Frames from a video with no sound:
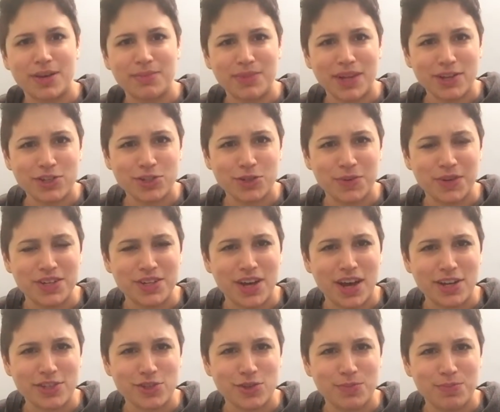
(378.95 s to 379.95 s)
I'm not sure what
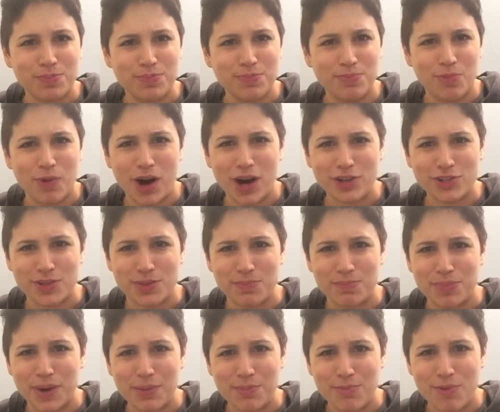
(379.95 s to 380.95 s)
nozzle wash
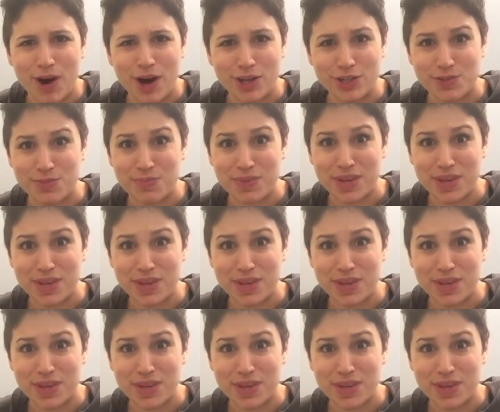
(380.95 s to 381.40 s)
and bum wash